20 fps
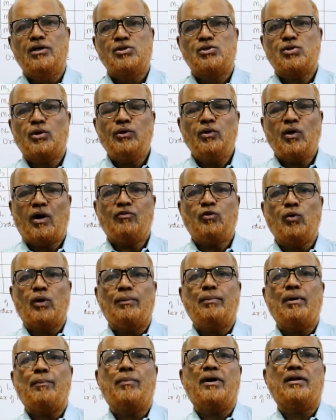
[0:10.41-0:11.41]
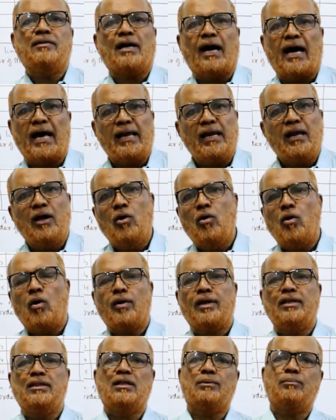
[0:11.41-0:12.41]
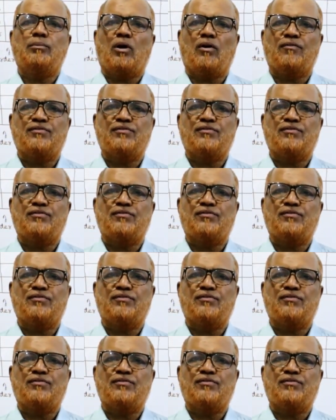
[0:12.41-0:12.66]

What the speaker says: So you have to remember the algorithm